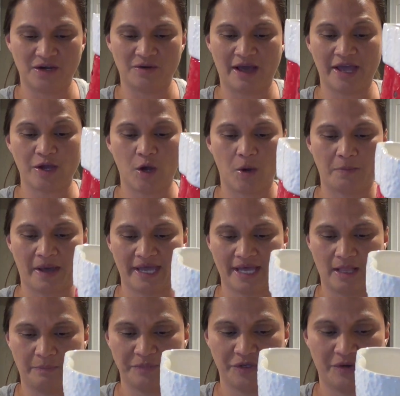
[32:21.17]
I hope I
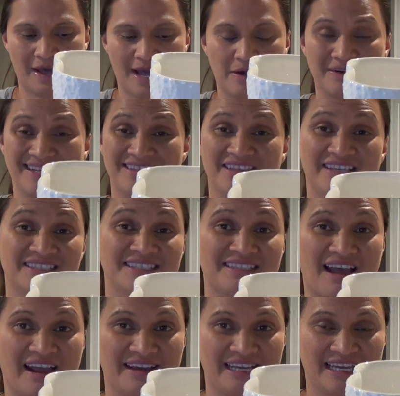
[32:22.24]
helped you out in
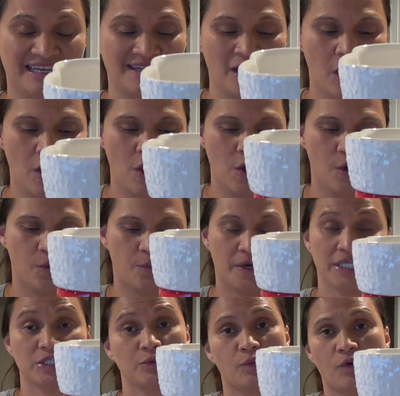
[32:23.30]
deciding which